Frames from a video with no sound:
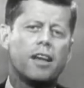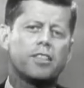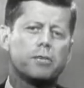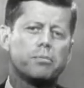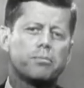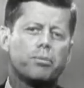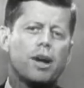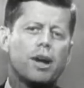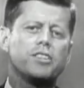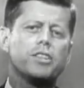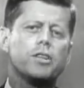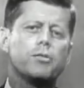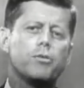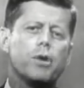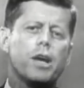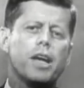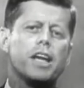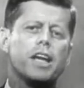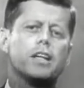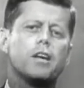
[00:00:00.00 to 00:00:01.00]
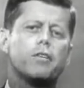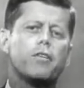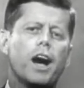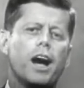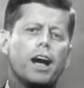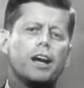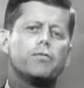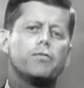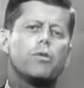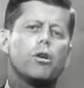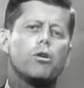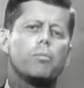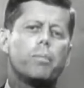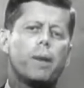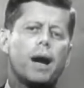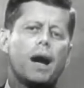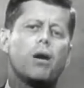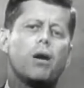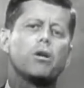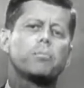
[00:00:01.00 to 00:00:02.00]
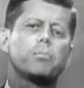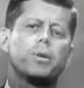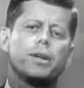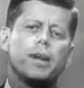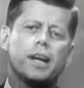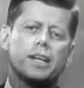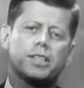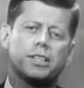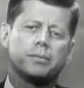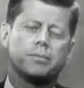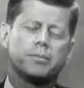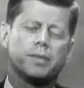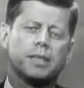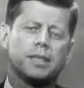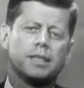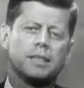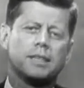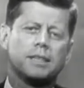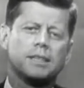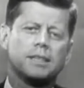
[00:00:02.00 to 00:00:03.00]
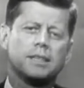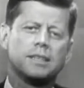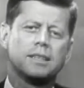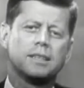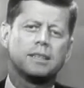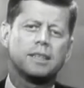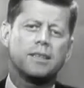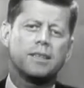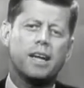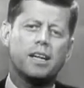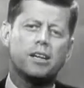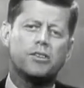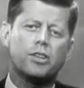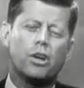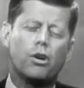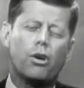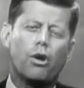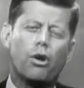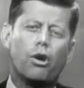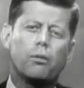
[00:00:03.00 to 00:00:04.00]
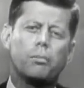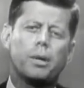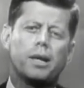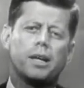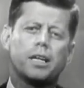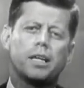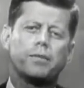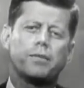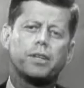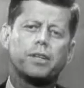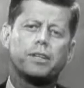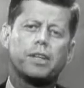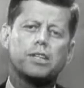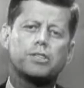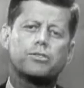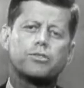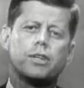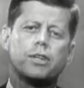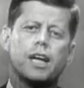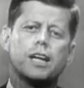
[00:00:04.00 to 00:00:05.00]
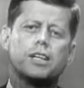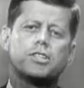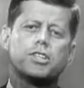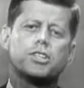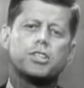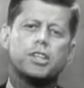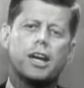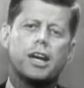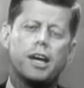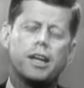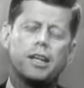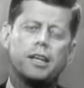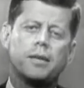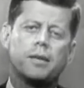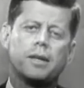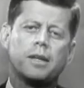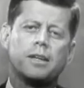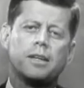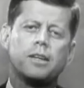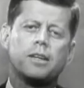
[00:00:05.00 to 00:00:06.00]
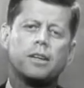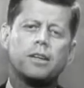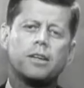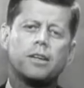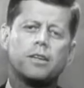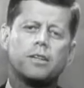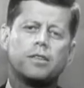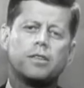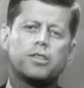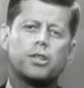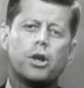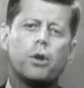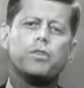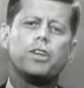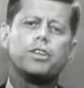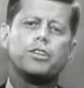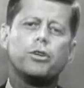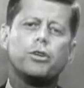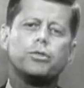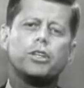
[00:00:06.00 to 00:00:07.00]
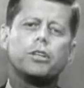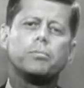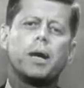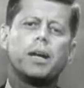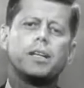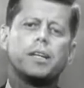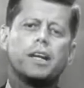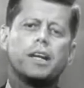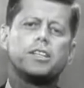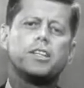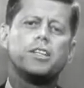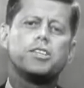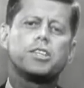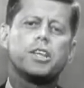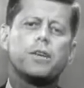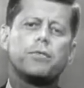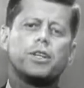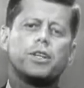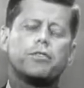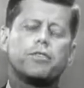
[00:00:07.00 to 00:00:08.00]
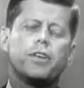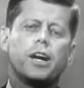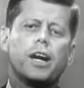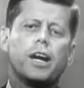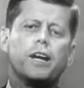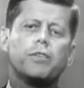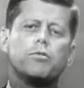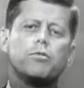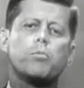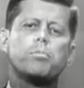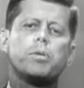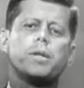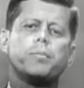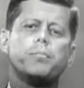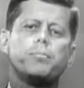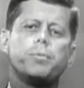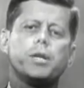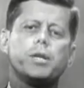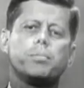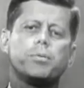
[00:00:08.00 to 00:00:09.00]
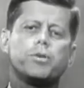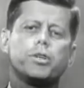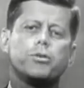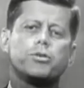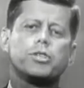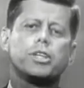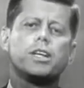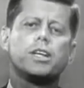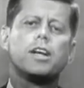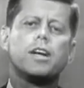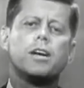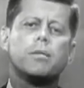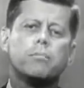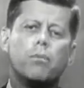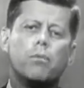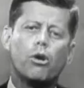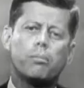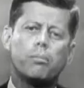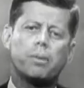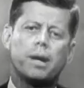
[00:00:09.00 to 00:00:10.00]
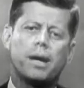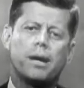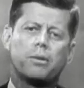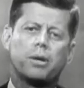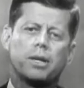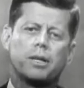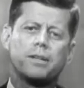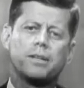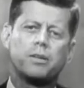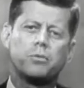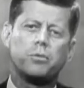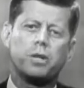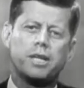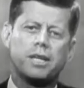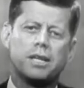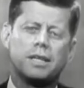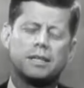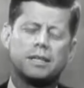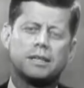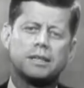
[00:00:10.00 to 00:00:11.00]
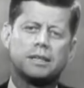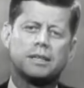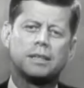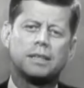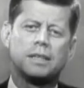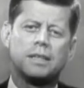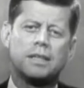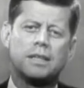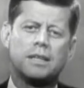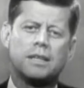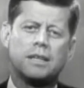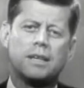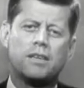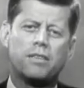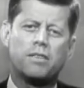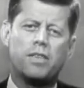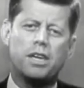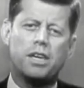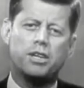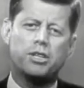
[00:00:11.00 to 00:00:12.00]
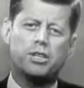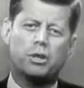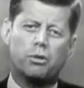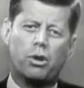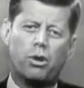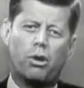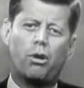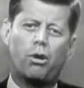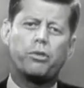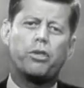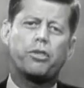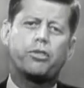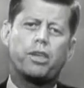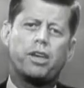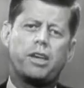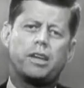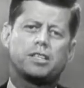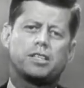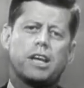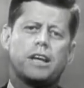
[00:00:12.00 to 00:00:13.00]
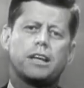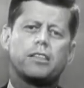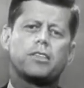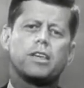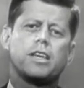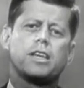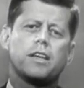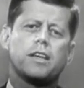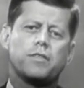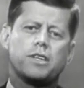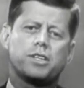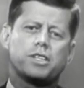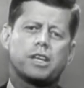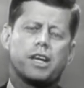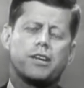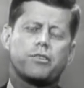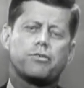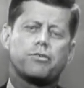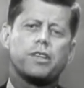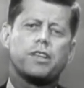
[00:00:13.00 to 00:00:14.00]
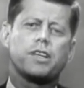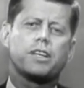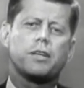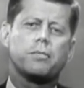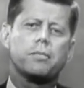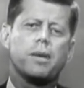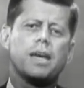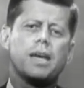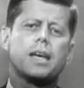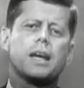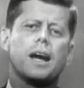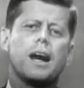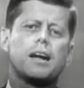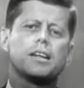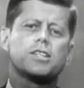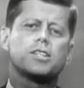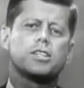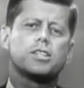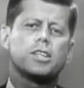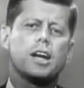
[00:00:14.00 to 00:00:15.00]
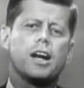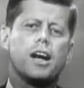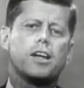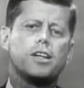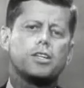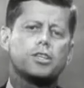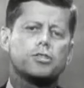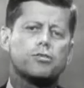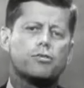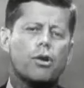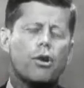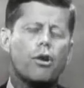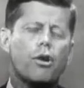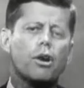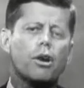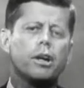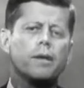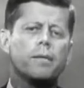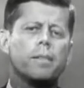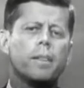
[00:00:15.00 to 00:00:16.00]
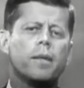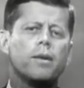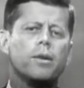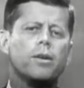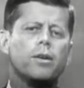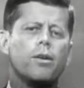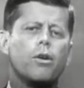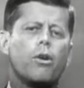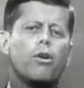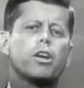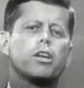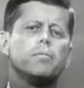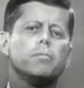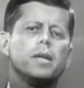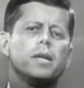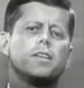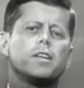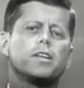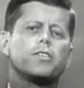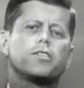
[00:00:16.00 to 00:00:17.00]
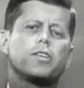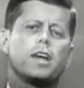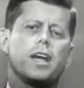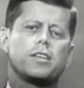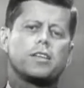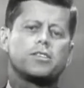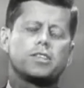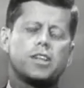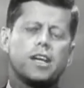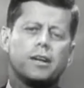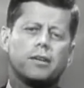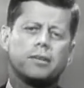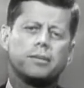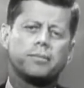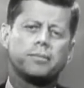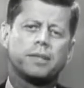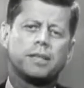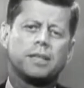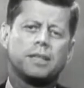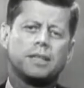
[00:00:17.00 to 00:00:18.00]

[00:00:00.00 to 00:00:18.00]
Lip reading: at the present rate of hydropower production, and that is the hallmark of an industrialized society, the Soviet Union by 1975 will be producing more power than we are. These are all the things, I think, in this country that can make our society strong or can mean that it stands still.